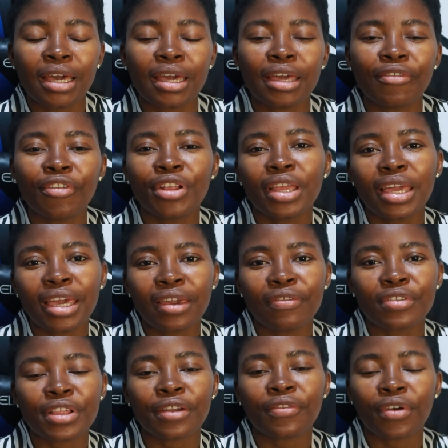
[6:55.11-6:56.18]
even
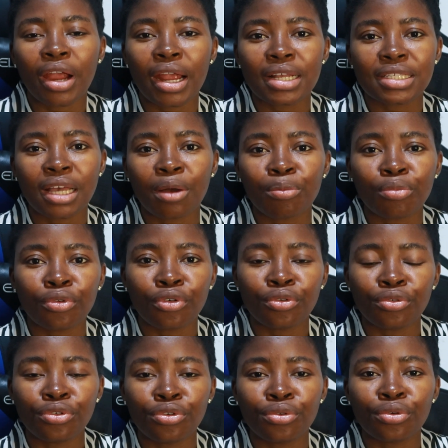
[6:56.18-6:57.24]
if say for
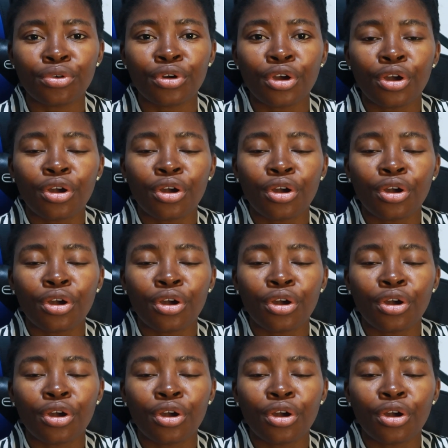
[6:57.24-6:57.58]
example you